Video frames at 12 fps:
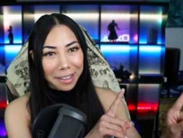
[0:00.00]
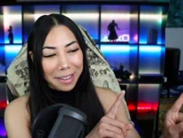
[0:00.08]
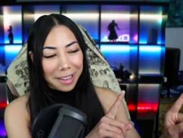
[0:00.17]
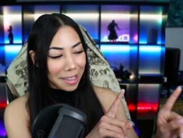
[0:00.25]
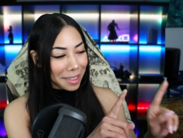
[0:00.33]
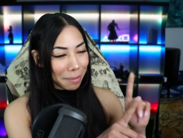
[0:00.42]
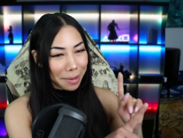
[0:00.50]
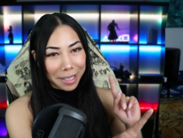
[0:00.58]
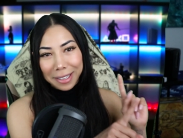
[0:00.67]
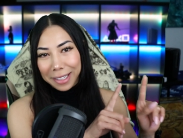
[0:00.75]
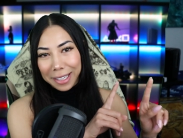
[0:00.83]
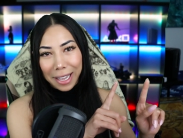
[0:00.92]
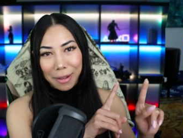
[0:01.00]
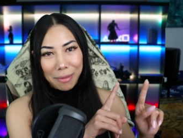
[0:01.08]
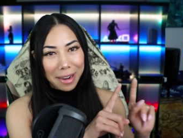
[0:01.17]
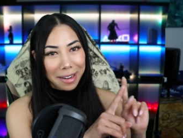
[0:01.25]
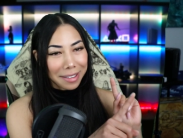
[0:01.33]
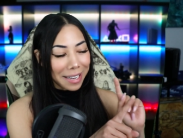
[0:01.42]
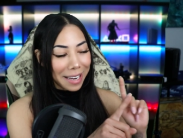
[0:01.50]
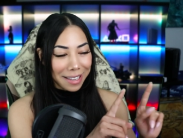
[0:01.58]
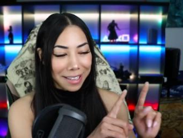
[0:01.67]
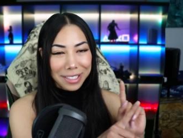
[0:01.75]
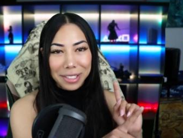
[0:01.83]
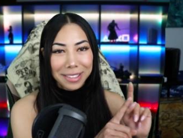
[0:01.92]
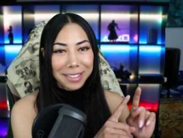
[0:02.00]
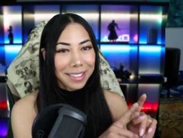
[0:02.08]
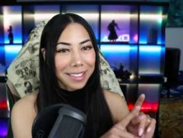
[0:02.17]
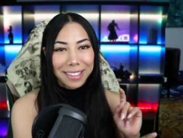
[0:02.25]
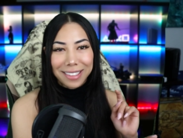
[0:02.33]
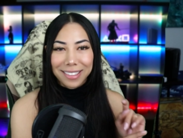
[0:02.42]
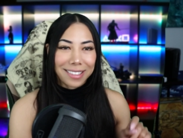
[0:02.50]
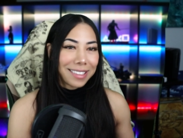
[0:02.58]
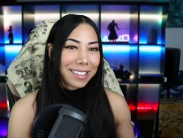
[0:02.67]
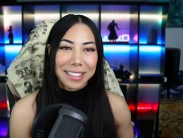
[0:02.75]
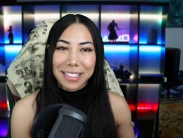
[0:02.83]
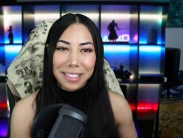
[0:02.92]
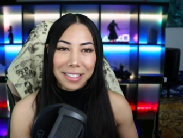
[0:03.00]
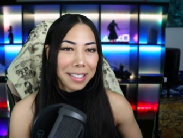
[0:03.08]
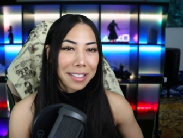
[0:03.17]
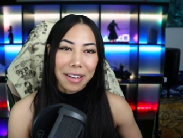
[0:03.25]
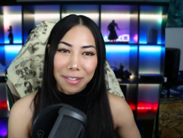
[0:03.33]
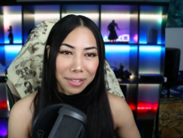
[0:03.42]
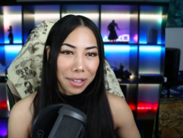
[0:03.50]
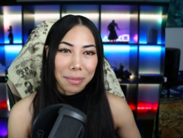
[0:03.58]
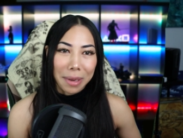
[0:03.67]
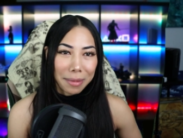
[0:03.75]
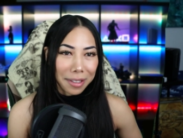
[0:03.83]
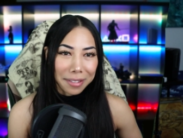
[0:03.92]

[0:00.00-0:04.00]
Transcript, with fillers: at the beginning of the game. And yeah, it just, it just did not float my boat.